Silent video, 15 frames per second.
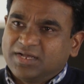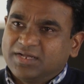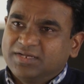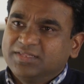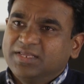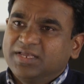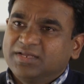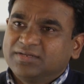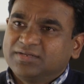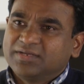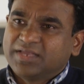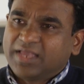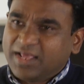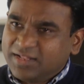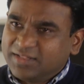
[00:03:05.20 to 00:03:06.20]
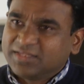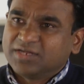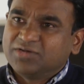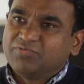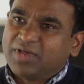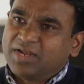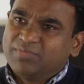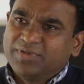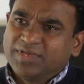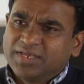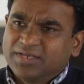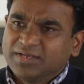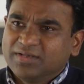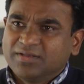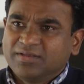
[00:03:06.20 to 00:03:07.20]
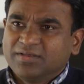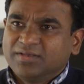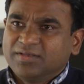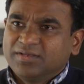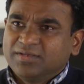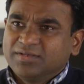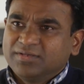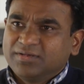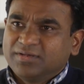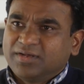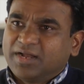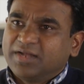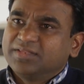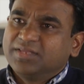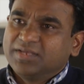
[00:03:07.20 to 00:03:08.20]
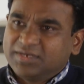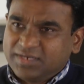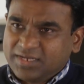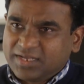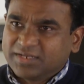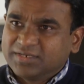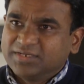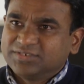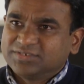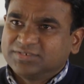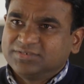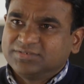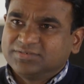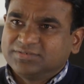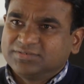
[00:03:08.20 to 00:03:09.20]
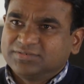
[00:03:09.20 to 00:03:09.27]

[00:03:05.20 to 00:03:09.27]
and their health and well-being and their recognition.